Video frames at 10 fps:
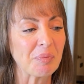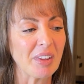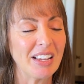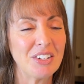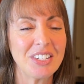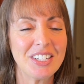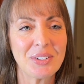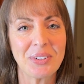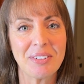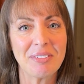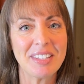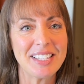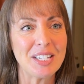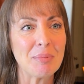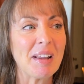usually just sort of
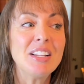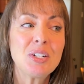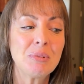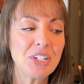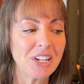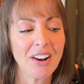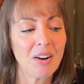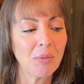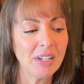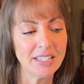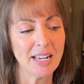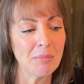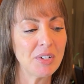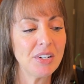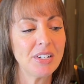listen to my intuition on when it's time
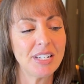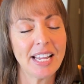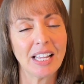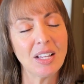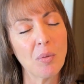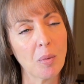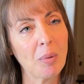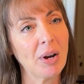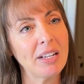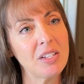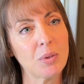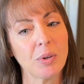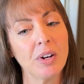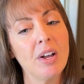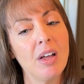to take a lower price,
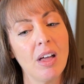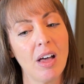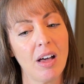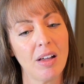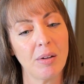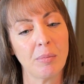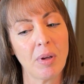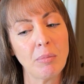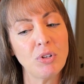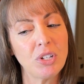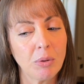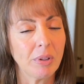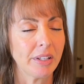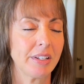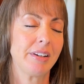or I'm usually
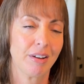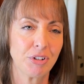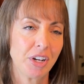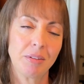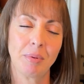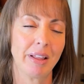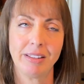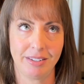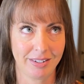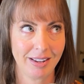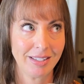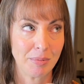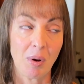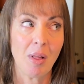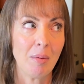willing to negotiate by at least a
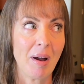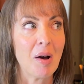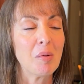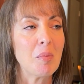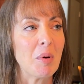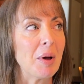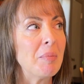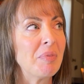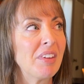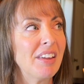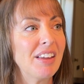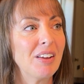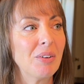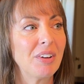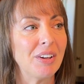small amount. But,
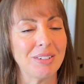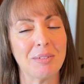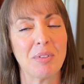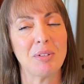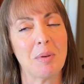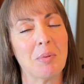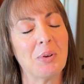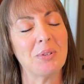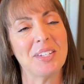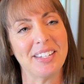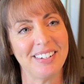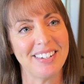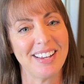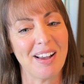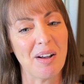some of those people who send